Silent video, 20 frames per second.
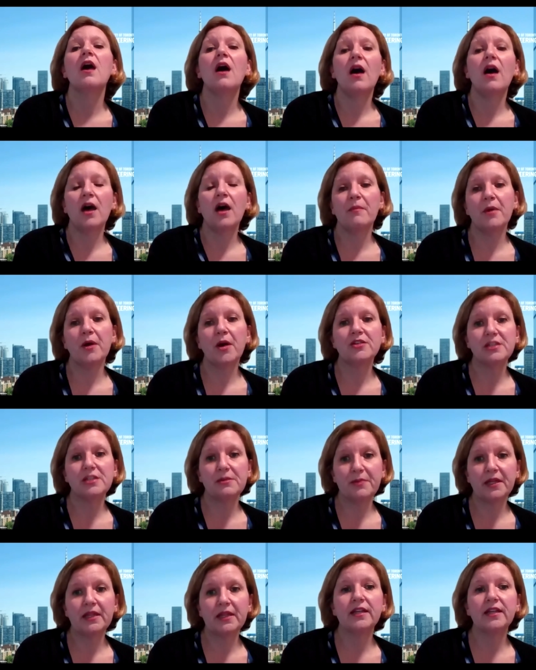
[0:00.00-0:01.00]
are
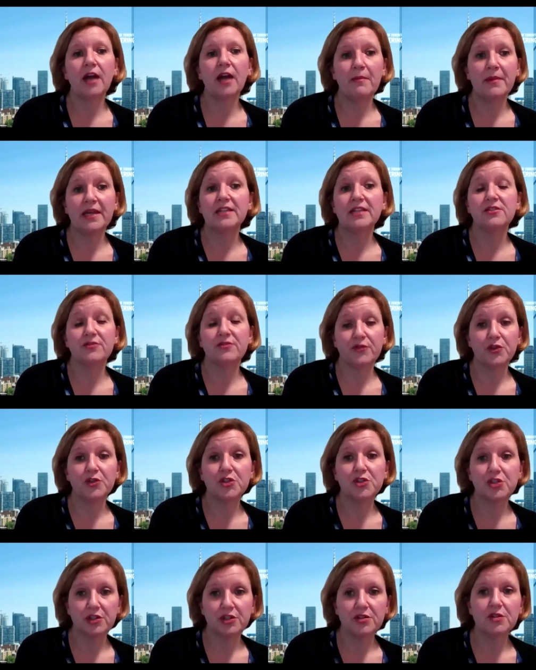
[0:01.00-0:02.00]
typically coming into
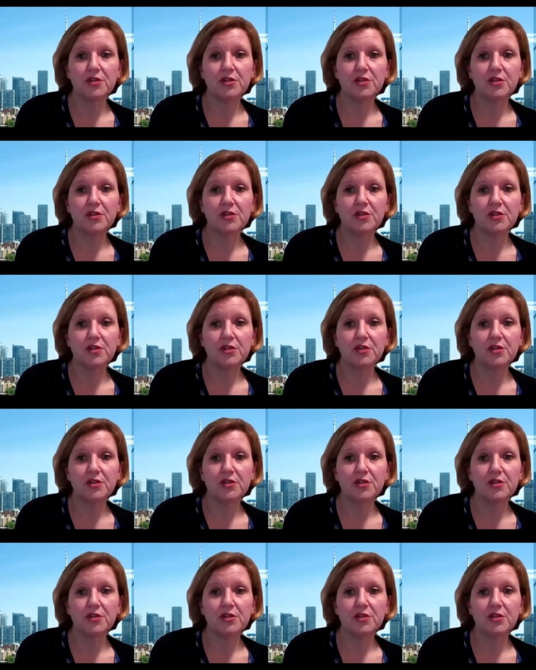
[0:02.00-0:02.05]
first year.